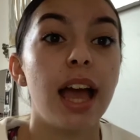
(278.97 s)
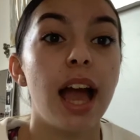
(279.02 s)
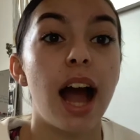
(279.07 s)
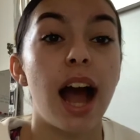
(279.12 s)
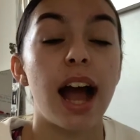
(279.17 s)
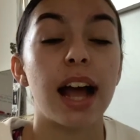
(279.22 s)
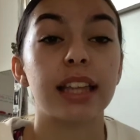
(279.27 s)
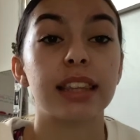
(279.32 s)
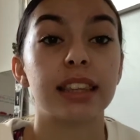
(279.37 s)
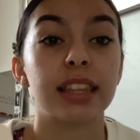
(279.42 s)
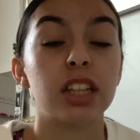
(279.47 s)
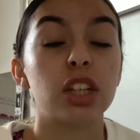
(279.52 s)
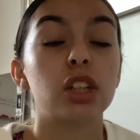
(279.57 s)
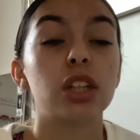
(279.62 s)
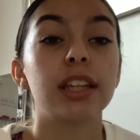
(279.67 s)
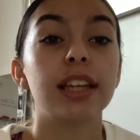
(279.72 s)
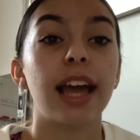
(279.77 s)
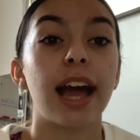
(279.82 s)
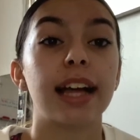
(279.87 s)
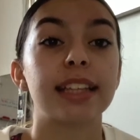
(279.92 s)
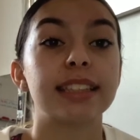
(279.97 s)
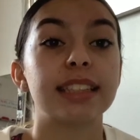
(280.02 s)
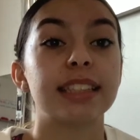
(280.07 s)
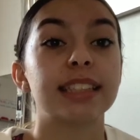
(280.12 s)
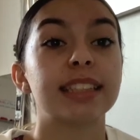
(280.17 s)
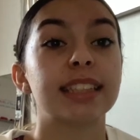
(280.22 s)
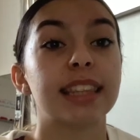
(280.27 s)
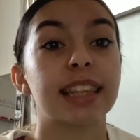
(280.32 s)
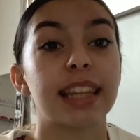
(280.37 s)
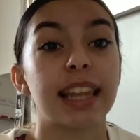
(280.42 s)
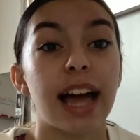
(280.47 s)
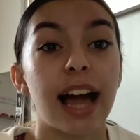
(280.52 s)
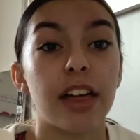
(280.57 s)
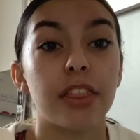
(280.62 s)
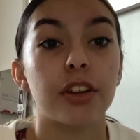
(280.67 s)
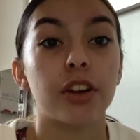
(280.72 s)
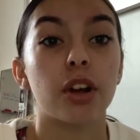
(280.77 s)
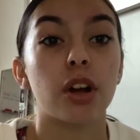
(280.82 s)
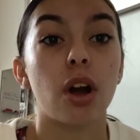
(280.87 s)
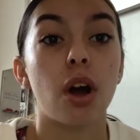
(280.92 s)
I literally had to
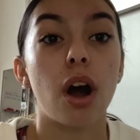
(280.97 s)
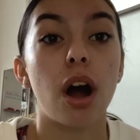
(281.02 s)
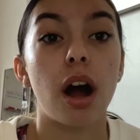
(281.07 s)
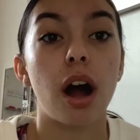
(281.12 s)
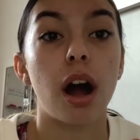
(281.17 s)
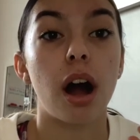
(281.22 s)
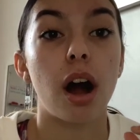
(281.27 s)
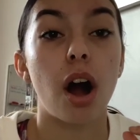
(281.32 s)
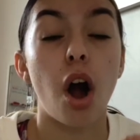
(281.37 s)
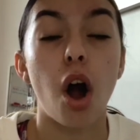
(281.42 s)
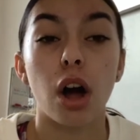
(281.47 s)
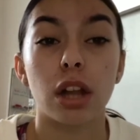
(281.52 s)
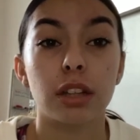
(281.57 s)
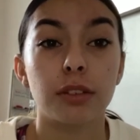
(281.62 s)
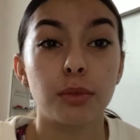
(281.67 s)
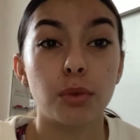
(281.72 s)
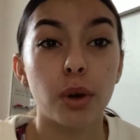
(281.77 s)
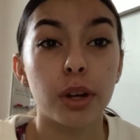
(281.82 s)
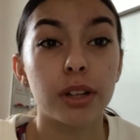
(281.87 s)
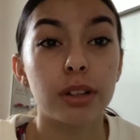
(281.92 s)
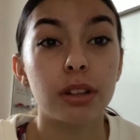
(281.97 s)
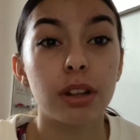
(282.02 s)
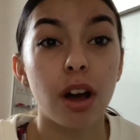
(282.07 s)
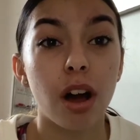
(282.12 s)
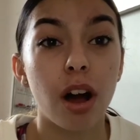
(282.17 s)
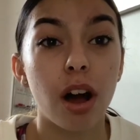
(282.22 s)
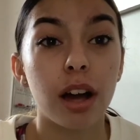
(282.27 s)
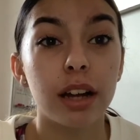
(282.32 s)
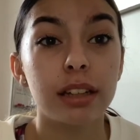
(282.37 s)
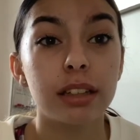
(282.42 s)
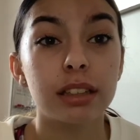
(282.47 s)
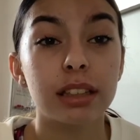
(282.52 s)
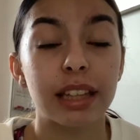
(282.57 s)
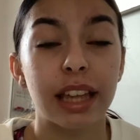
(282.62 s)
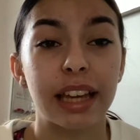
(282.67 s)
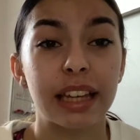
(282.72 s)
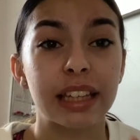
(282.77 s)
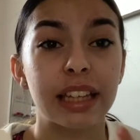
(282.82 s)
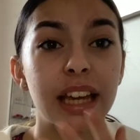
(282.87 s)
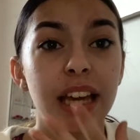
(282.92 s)
slather olive oil on,
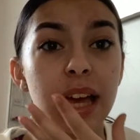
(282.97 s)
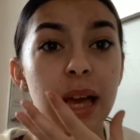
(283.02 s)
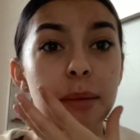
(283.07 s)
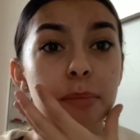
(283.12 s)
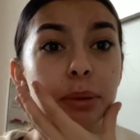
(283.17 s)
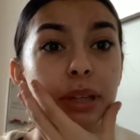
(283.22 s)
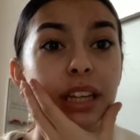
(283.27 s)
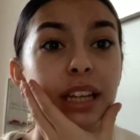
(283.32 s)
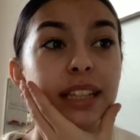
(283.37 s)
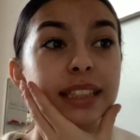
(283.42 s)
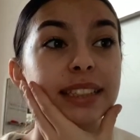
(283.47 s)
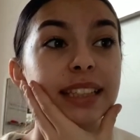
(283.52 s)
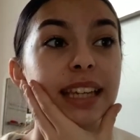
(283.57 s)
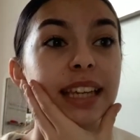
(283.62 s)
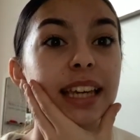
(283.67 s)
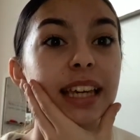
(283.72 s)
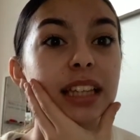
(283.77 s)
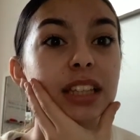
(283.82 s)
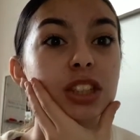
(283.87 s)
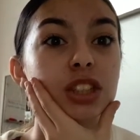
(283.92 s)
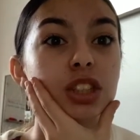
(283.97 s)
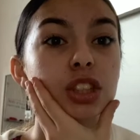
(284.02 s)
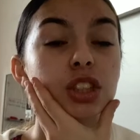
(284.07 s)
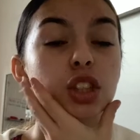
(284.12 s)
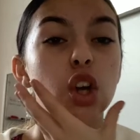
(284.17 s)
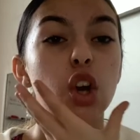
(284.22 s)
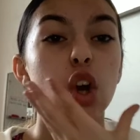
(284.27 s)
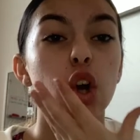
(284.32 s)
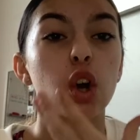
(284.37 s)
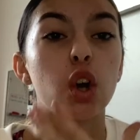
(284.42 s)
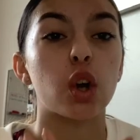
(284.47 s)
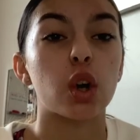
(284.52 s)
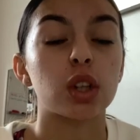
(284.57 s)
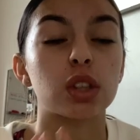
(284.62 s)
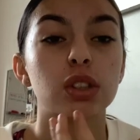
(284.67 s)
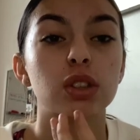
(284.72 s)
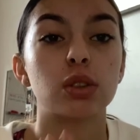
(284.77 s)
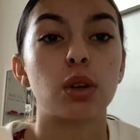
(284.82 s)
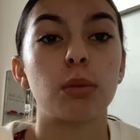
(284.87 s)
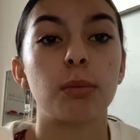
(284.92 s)
like, because it just
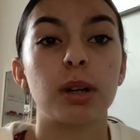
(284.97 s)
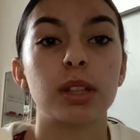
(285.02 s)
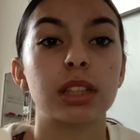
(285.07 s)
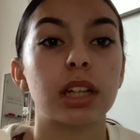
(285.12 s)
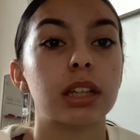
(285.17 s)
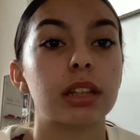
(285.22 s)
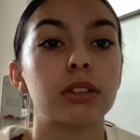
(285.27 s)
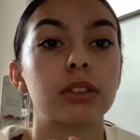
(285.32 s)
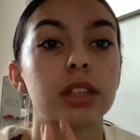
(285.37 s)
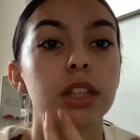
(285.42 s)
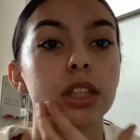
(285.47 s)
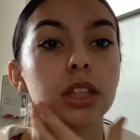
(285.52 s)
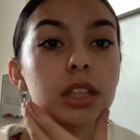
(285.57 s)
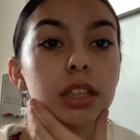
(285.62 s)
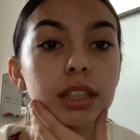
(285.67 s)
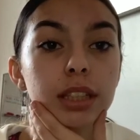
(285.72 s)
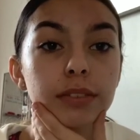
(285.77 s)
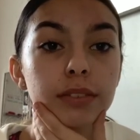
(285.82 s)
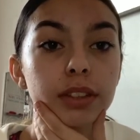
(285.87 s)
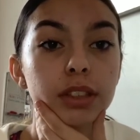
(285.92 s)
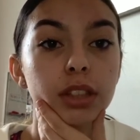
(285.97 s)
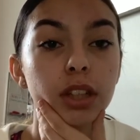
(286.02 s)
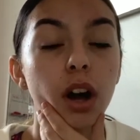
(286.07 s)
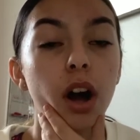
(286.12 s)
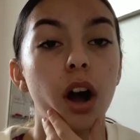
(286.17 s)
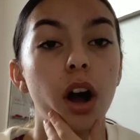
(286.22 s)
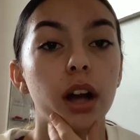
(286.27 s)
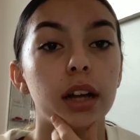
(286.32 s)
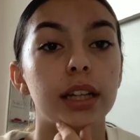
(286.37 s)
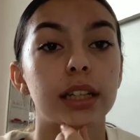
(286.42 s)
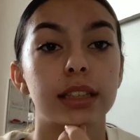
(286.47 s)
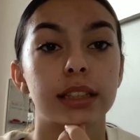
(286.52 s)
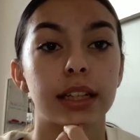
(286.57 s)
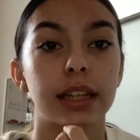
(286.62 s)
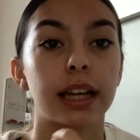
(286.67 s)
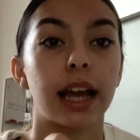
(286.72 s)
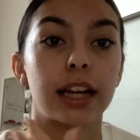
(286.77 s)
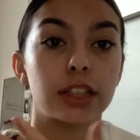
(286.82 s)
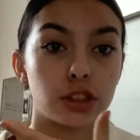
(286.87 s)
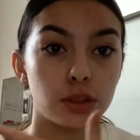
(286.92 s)
hurt so much. I literally couldn't even talk, and
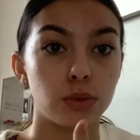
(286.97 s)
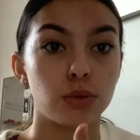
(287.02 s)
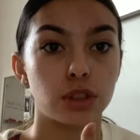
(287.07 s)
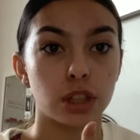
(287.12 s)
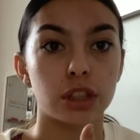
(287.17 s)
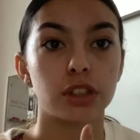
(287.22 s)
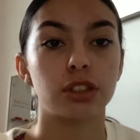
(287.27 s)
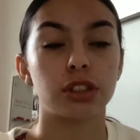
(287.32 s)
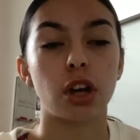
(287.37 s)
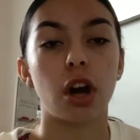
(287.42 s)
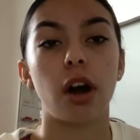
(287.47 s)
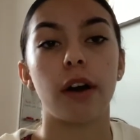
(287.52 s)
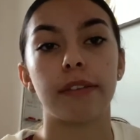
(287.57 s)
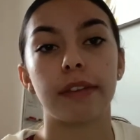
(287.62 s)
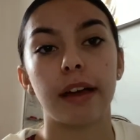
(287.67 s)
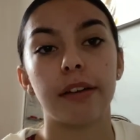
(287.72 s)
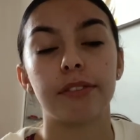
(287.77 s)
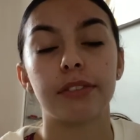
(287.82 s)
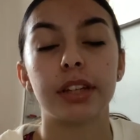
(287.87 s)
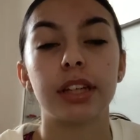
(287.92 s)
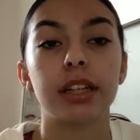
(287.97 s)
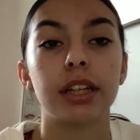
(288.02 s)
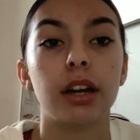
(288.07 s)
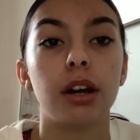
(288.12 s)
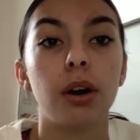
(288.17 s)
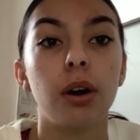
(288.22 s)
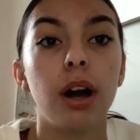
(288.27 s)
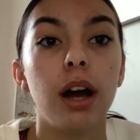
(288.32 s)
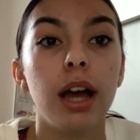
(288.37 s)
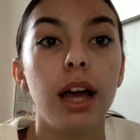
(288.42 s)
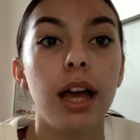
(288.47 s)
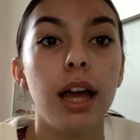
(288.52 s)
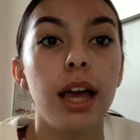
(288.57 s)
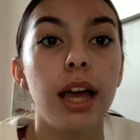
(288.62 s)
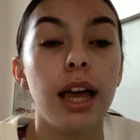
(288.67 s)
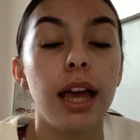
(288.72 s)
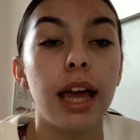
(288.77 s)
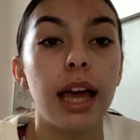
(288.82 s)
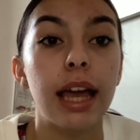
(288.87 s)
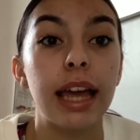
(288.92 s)
like as you just saw in that video,
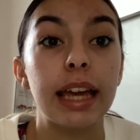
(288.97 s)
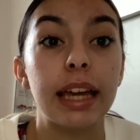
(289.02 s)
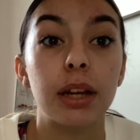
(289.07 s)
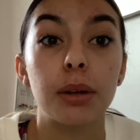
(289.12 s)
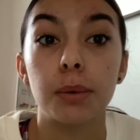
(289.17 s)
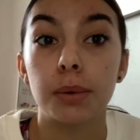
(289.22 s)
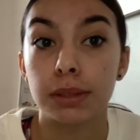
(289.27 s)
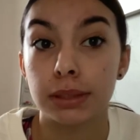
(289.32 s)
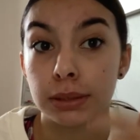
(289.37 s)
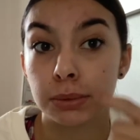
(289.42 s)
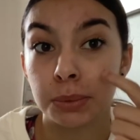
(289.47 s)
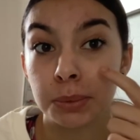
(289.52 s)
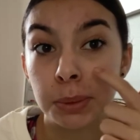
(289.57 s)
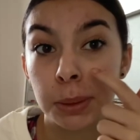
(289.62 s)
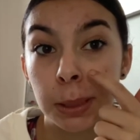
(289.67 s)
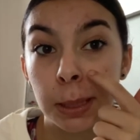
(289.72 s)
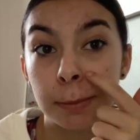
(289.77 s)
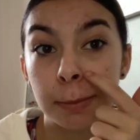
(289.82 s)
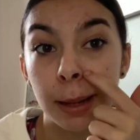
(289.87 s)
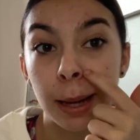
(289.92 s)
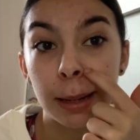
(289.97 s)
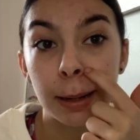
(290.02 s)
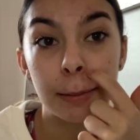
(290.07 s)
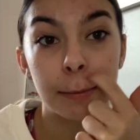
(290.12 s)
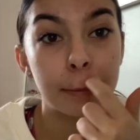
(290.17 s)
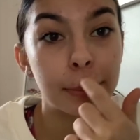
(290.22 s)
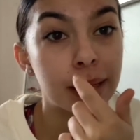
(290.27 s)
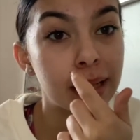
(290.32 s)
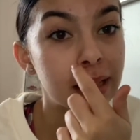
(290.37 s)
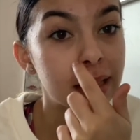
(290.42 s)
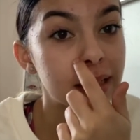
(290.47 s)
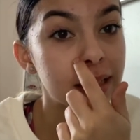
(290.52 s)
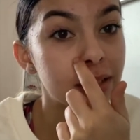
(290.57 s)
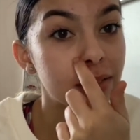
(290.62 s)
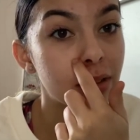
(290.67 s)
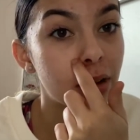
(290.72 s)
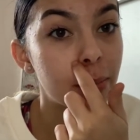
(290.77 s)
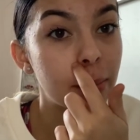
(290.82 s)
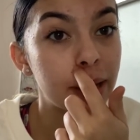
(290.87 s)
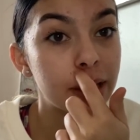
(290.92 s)
it was really bad. I'm peeling
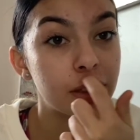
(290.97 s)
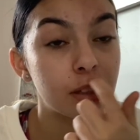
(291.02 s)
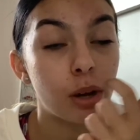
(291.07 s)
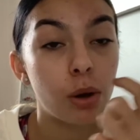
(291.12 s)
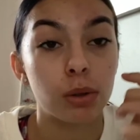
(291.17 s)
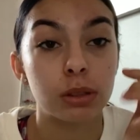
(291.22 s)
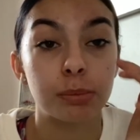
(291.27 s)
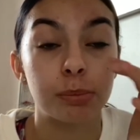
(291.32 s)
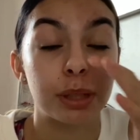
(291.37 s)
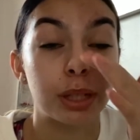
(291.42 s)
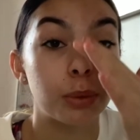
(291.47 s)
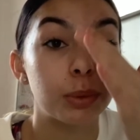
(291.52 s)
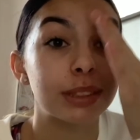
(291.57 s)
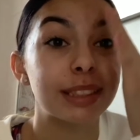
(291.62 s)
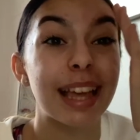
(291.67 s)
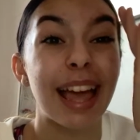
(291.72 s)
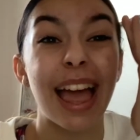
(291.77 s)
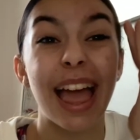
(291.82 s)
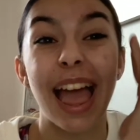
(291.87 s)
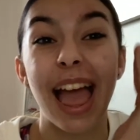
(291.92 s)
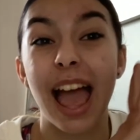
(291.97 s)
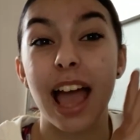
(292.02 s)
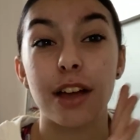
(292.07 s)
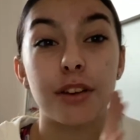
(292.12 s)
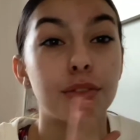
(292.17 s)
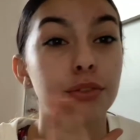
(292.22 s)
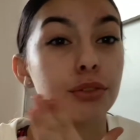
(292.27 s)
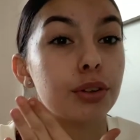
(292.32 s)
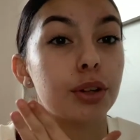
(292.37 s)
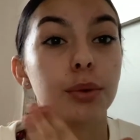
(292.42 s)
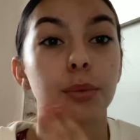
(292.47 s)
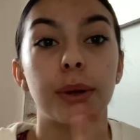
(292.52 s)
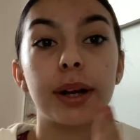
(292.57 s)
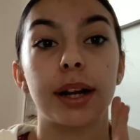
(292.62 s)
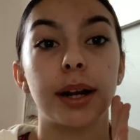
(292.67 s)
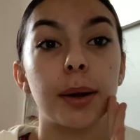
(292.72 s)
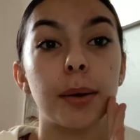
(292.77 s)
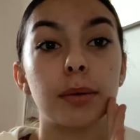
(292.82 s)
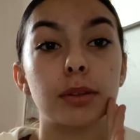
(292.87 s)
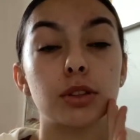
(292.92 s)
around my nose, but it was
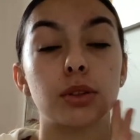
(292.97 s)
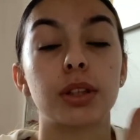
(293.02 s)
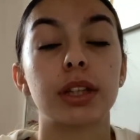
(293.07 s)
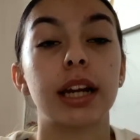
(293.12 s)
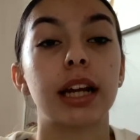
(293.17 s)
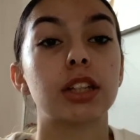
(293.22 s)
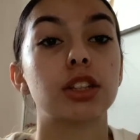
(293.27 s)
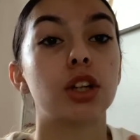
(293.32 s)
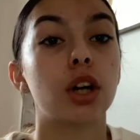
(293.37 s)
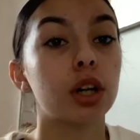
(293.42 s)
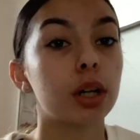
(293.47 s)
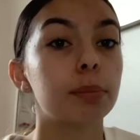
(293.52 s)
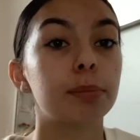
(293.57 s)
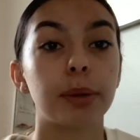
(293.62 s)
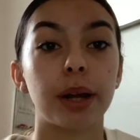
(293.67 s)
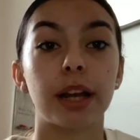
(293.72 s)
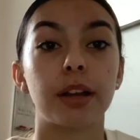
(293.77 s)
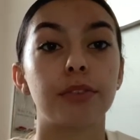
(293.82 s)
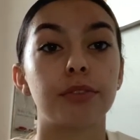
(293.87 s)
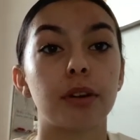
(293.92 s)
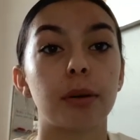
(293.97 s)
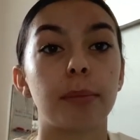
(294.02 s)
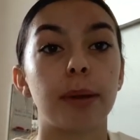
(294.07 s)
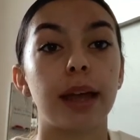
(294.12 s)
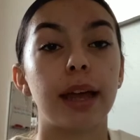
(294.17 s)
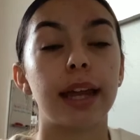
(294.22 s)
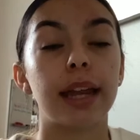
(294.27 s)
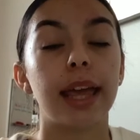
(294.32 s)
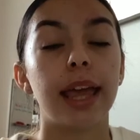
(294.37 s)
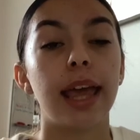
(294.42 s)
everywhere. So then I took a break from it,